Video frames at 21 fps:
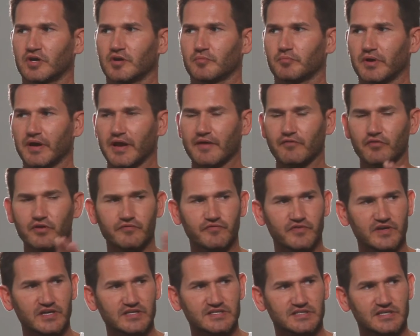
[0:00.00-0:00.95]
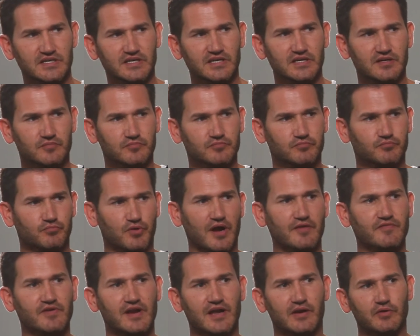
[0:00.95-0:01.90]
But every V C and
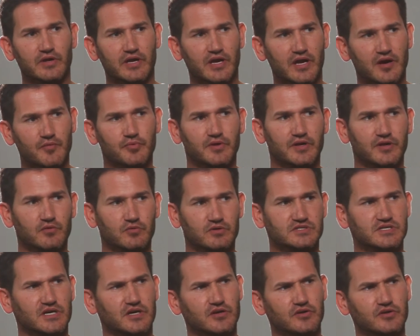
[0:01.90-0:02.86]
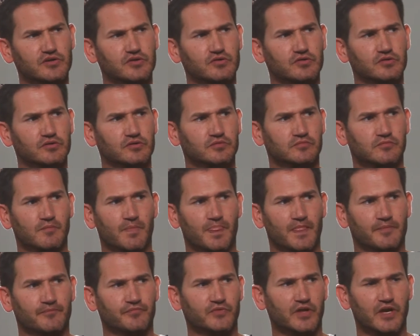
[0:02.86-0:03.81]
private equity company will tell you,
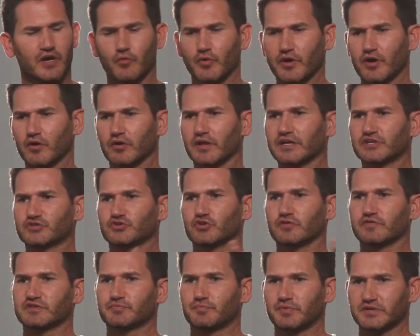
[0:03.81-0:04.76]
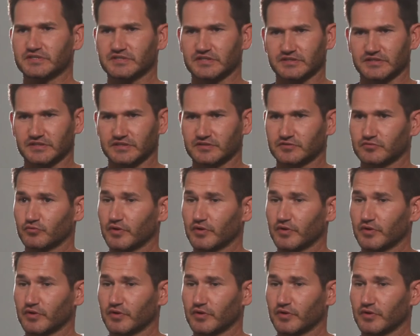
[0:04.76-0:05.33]
you know, we don't like service businesses.